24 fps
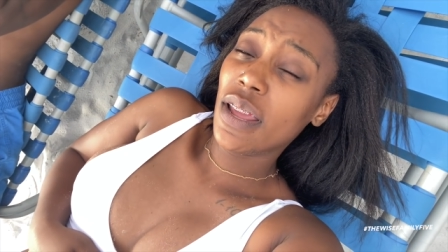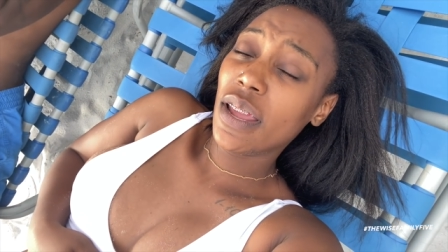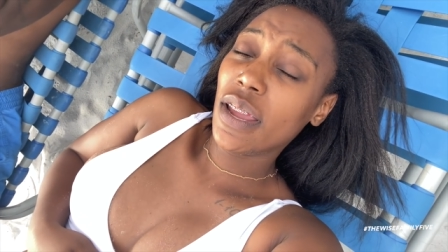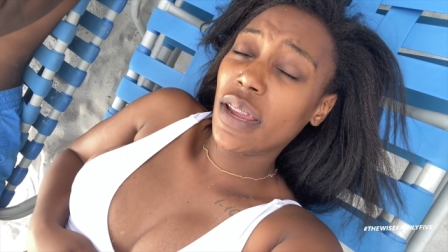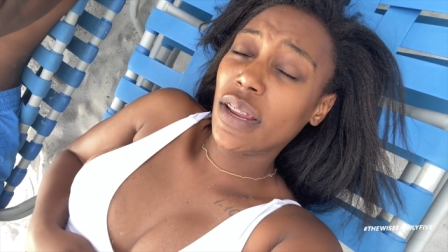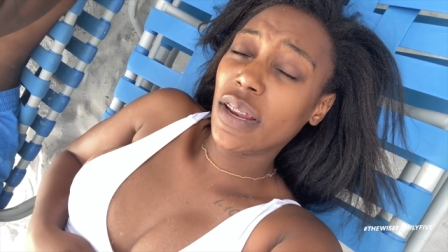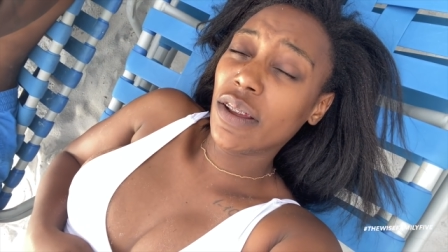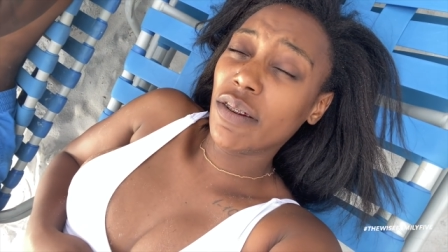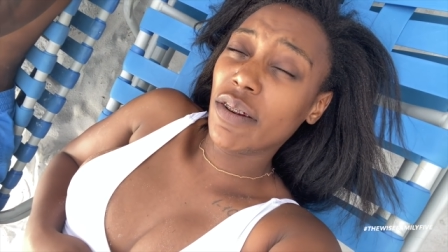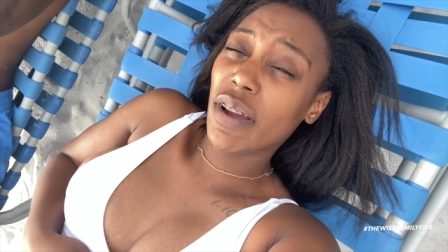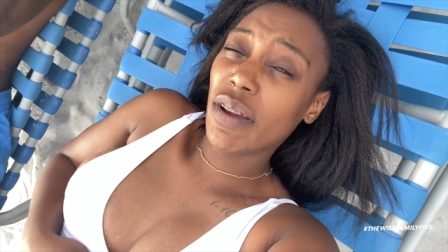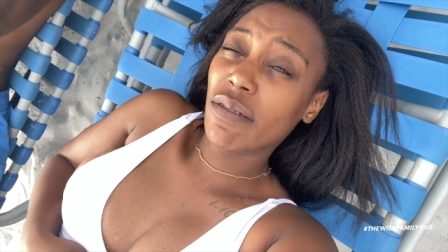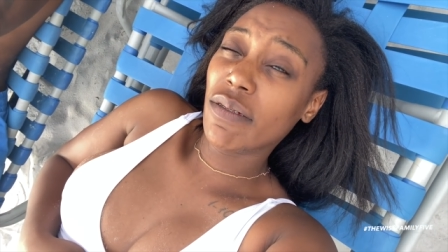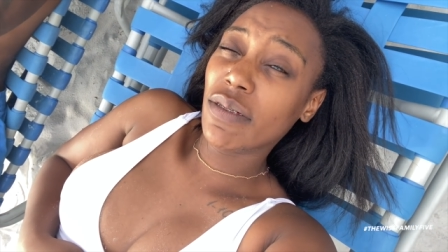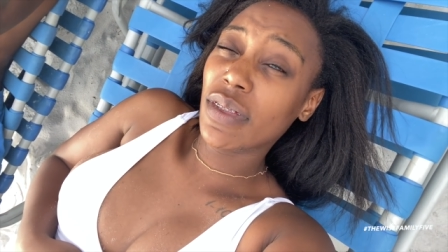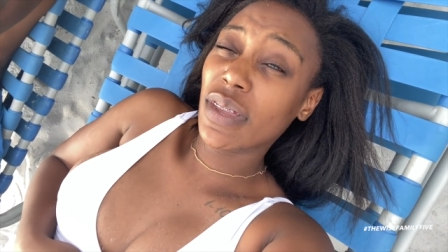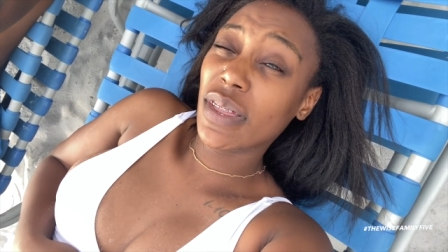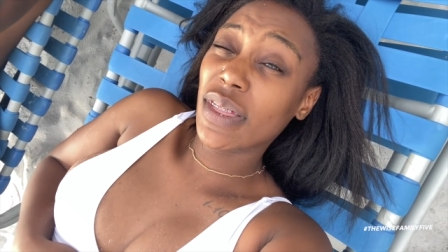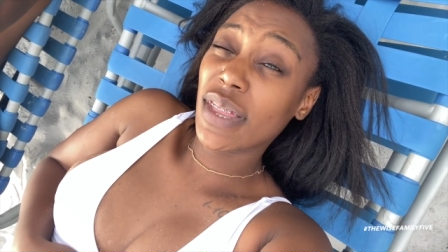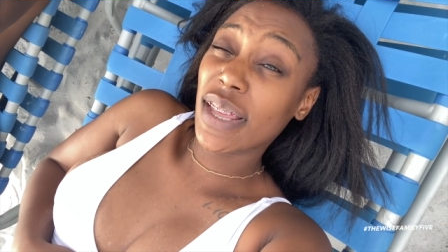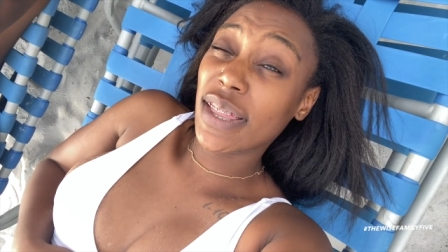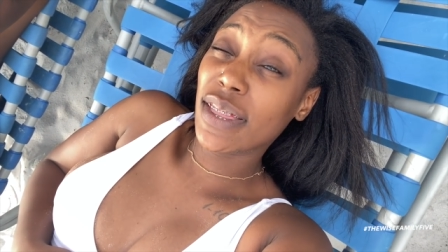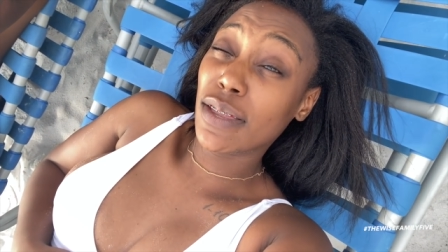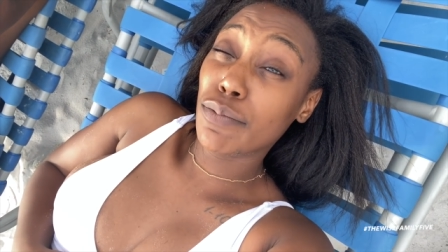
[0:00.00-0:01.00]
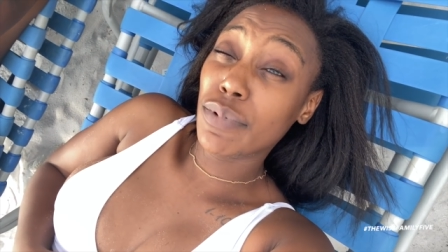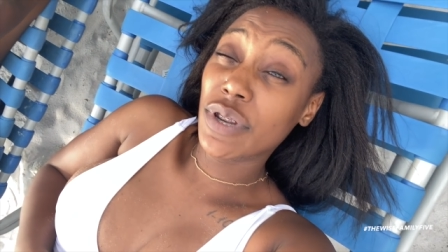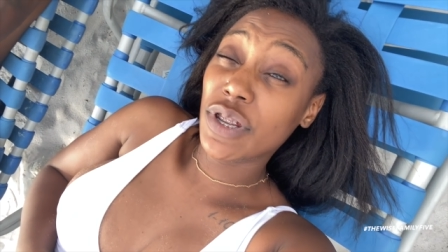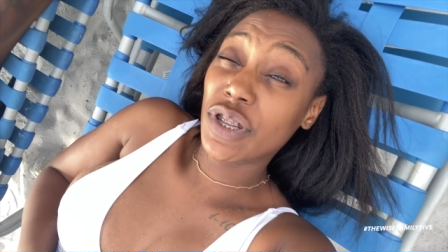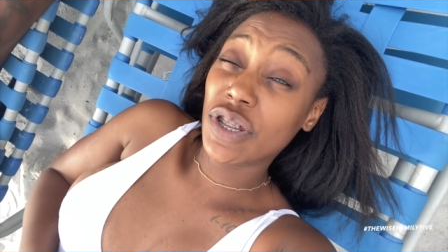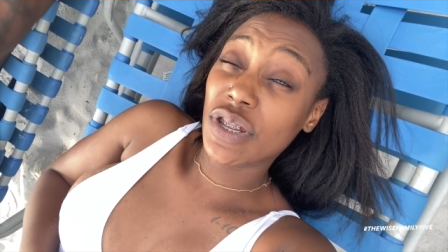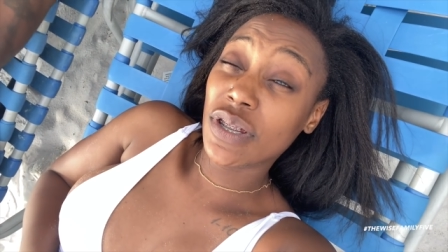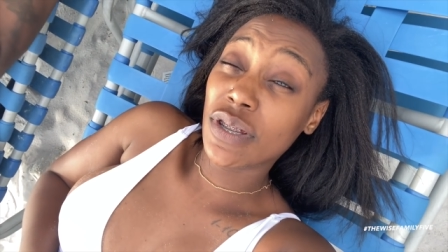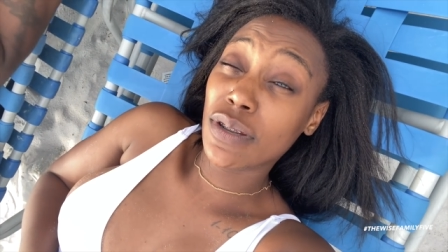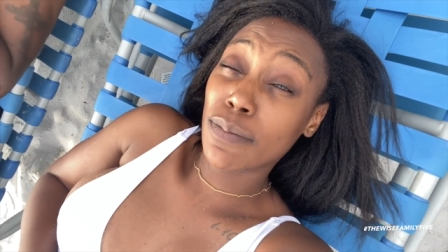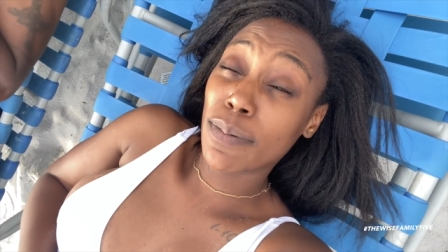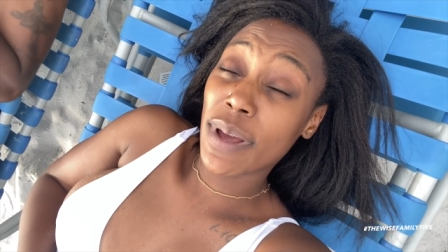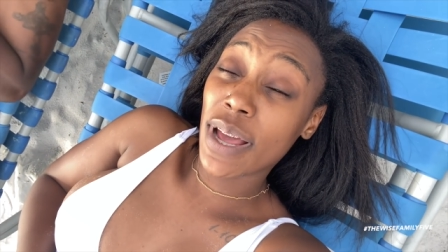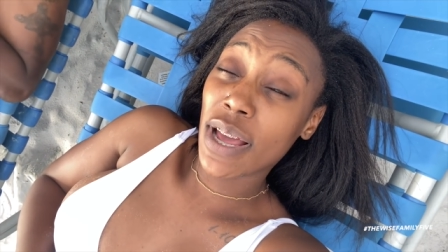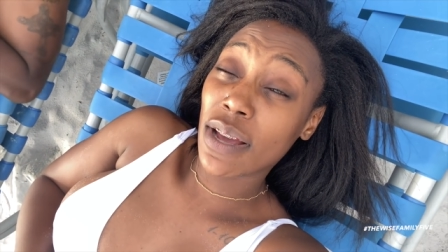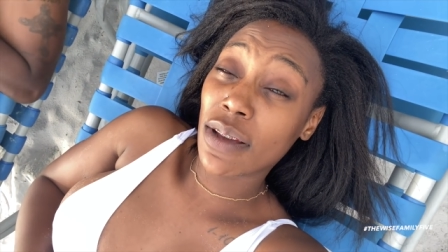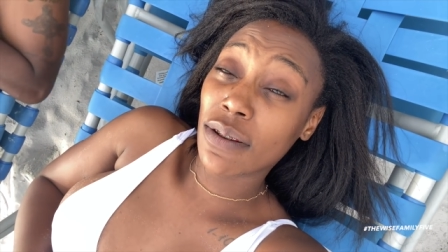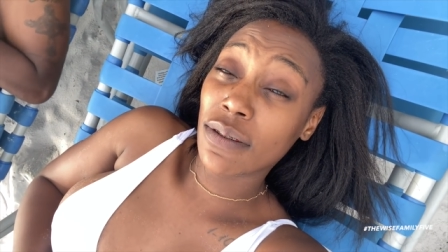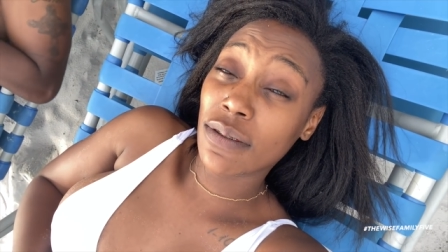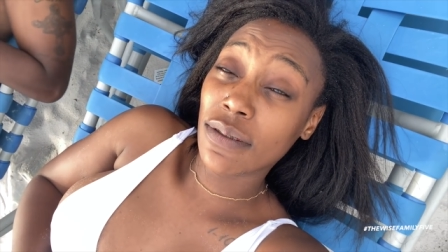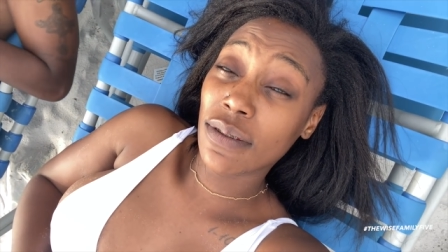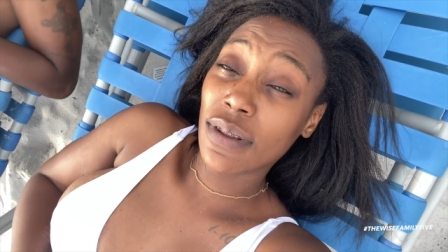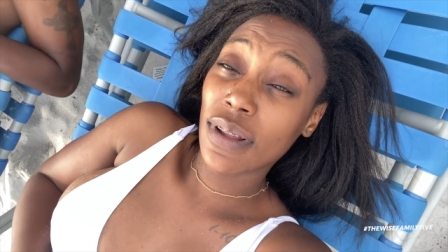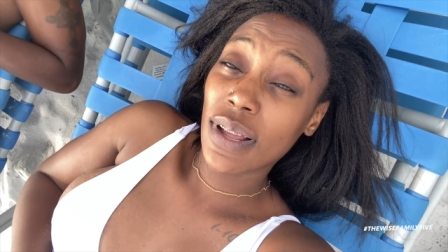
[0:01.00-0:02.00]
you know, everything that the beach is
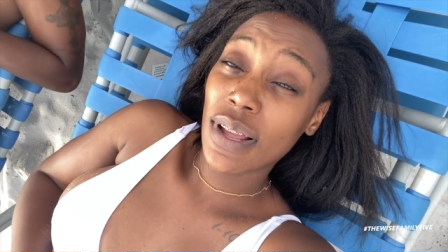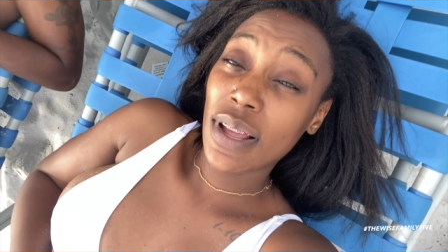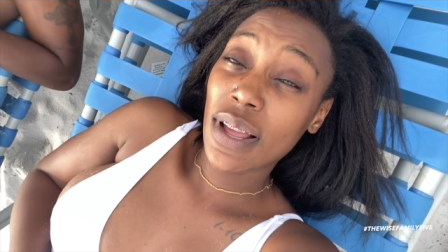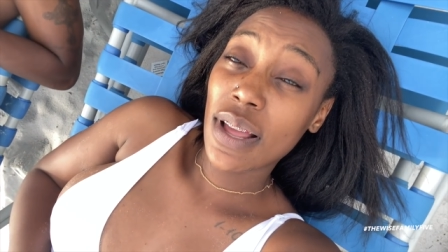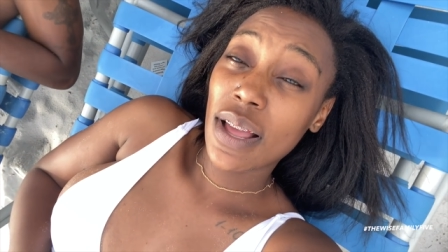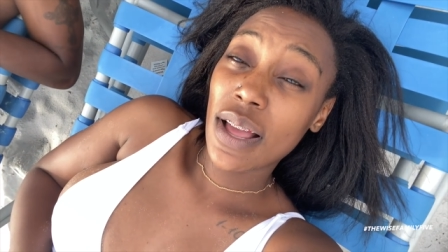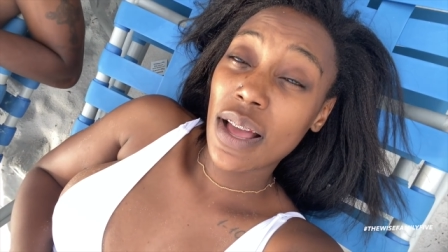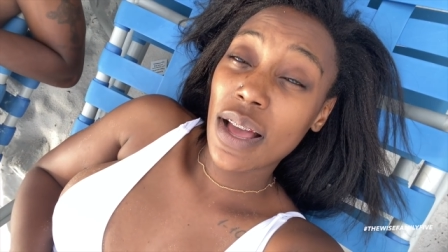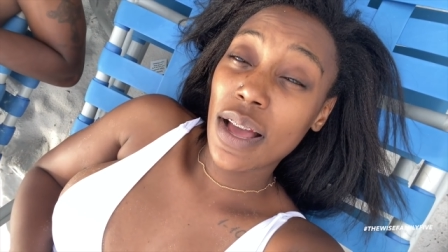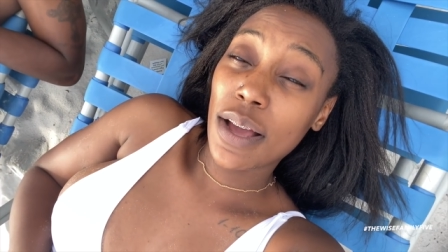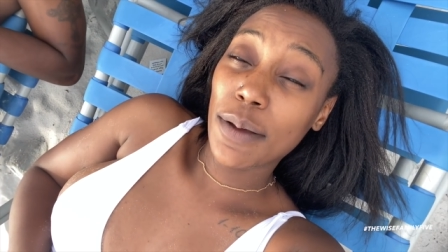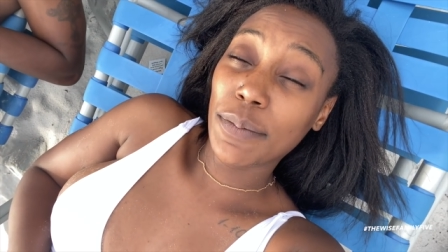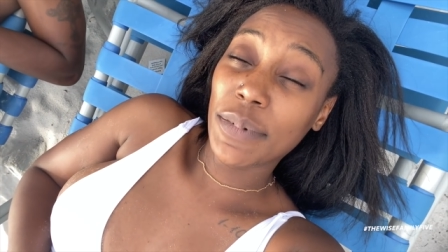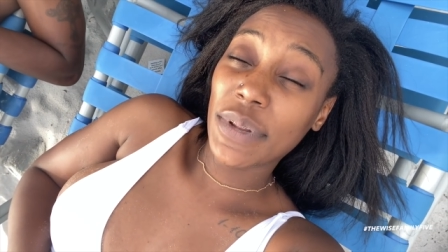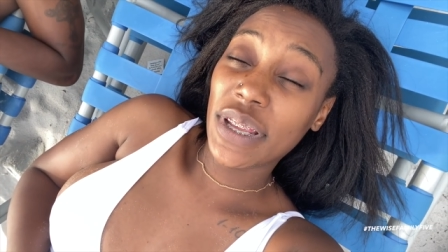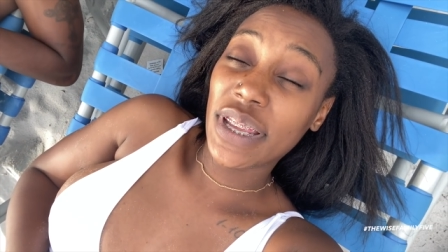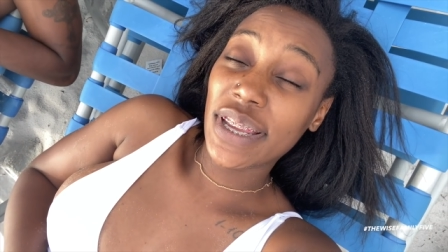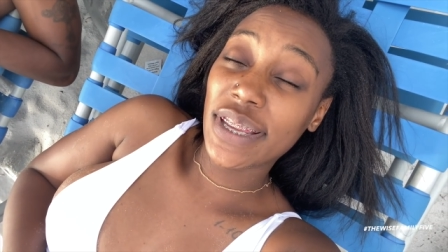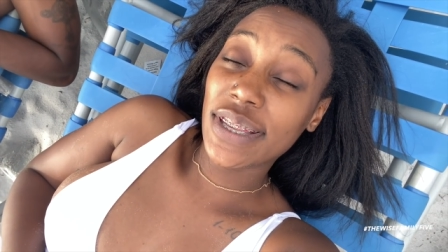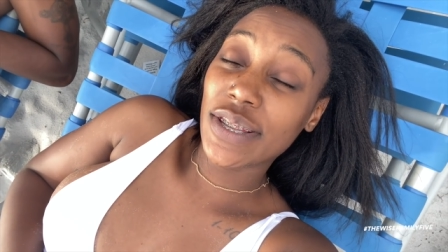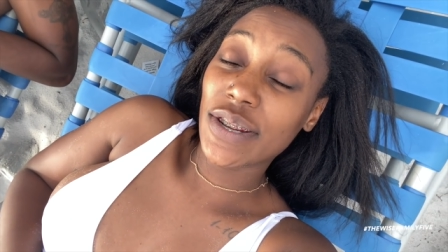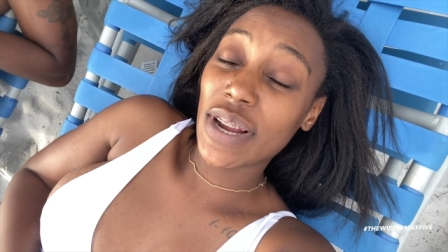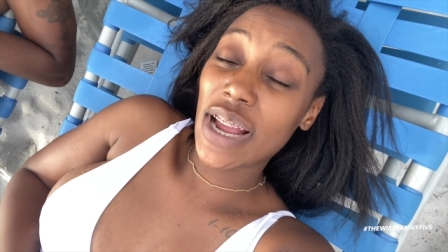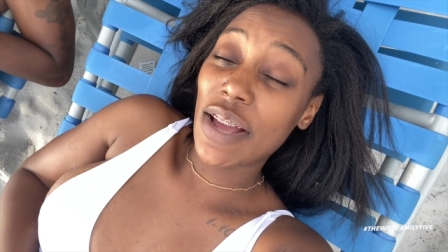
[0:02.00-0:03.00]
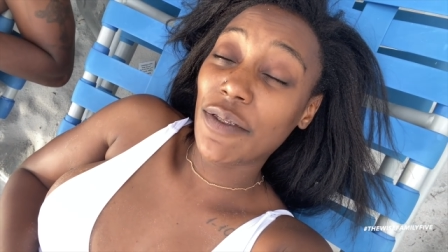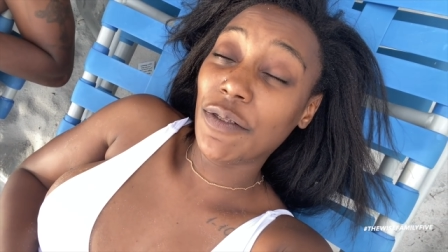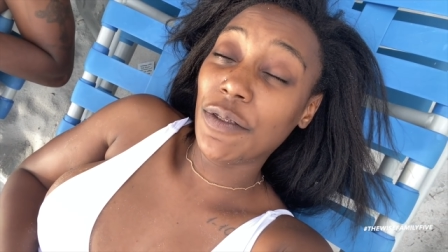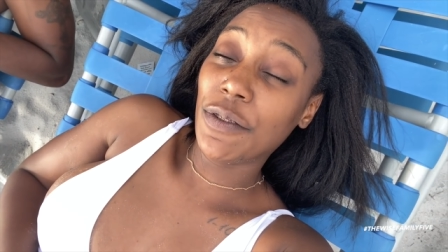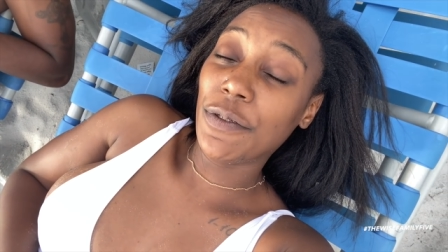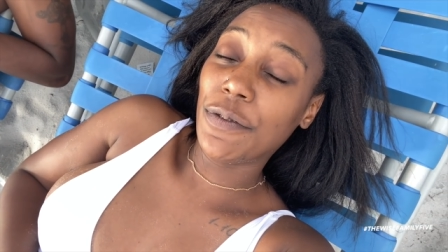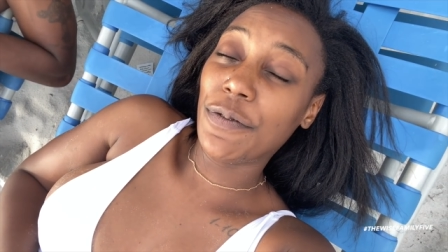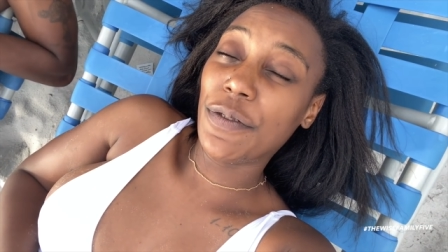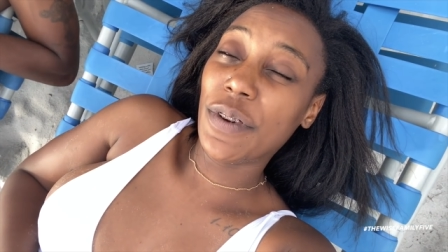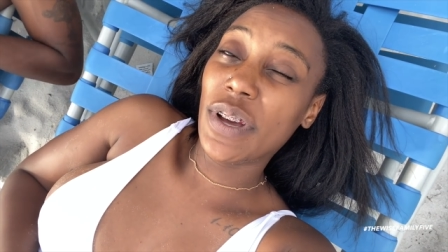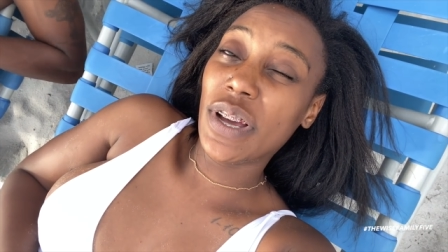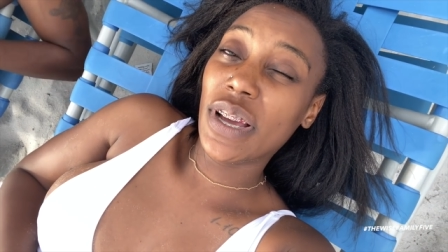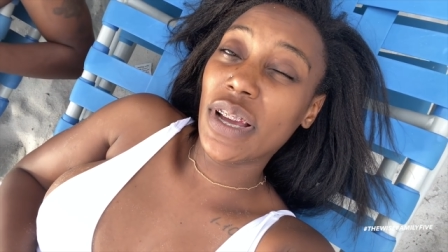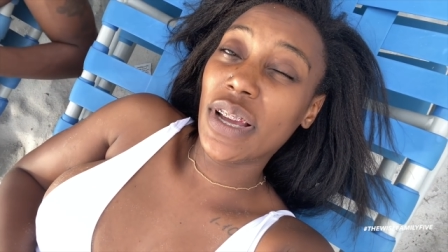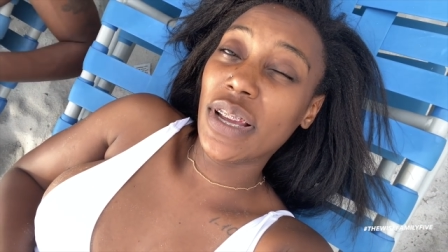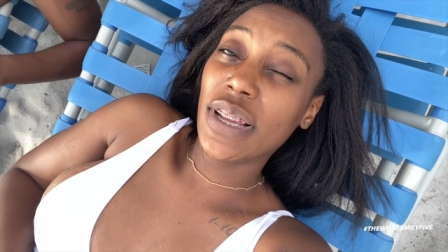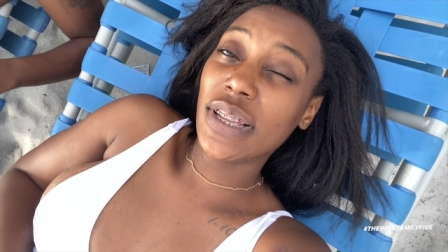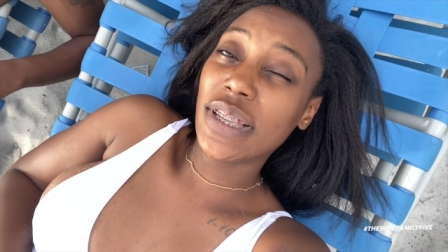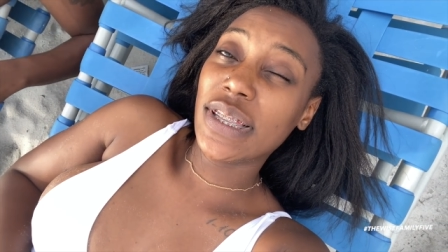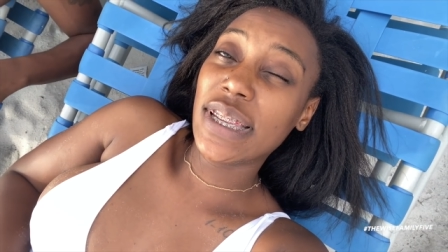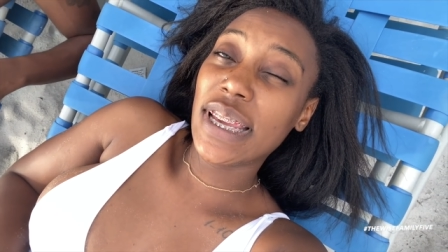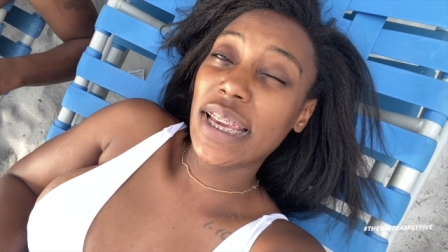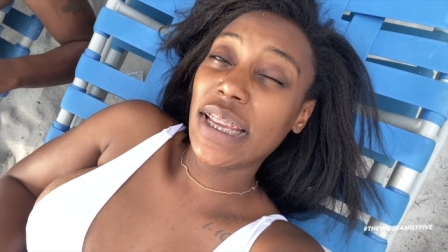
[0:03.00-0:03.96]
about. Um, the kids are having fun.